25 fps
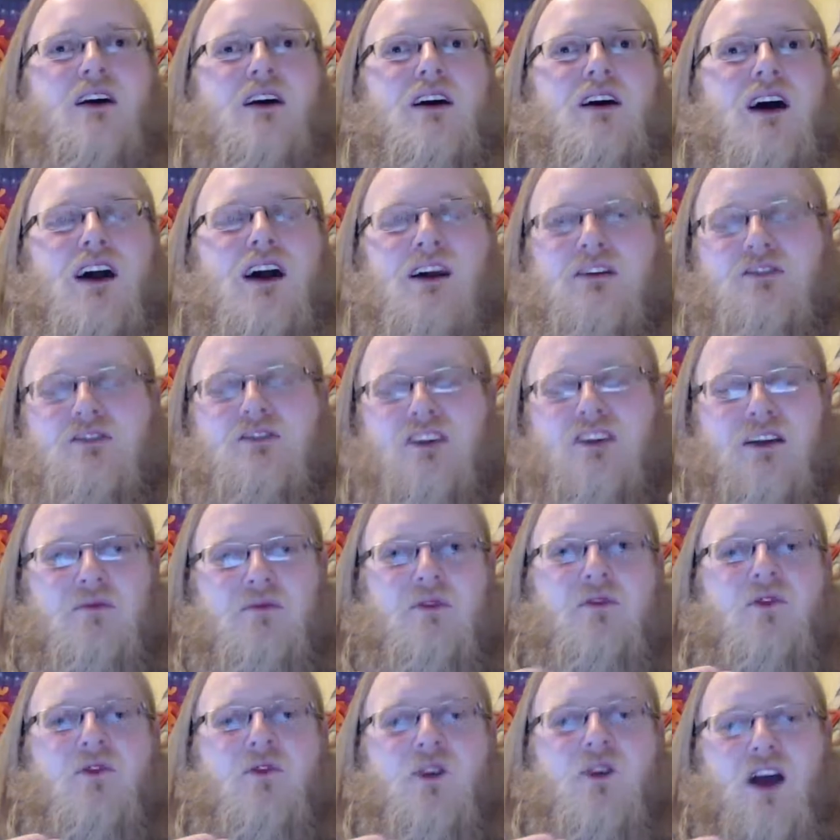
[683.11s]
And I've said it
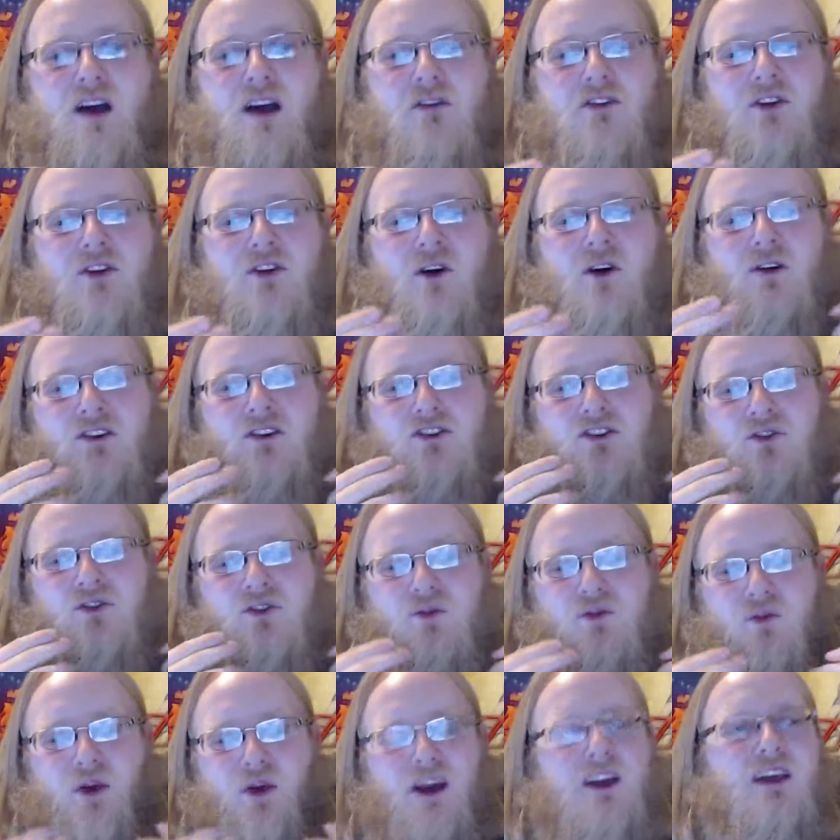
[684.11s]
before, Avatar is
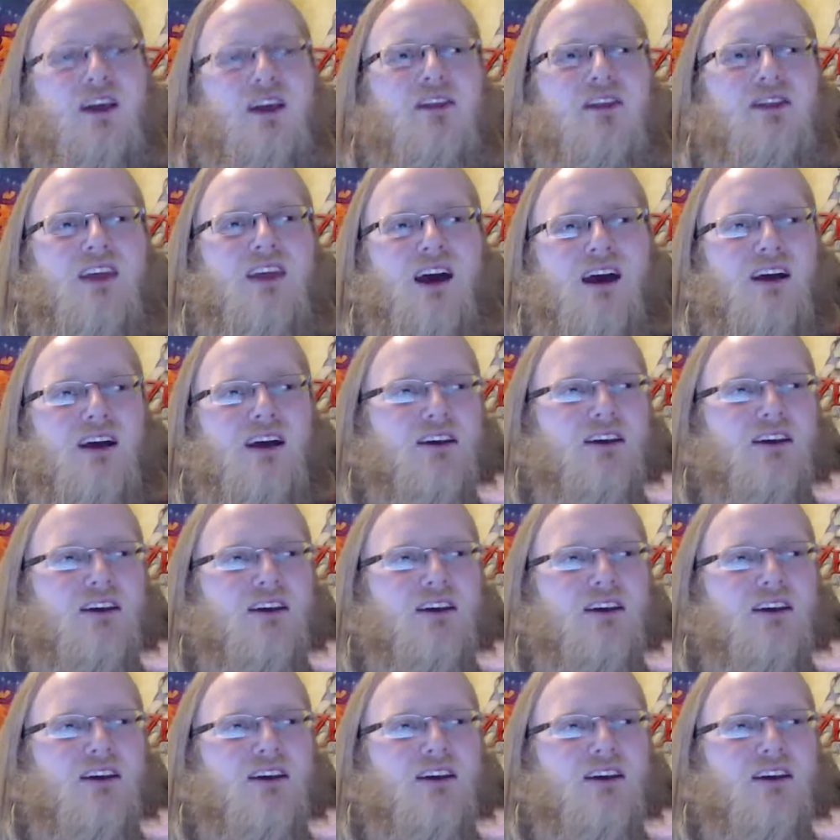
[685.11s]
great at that.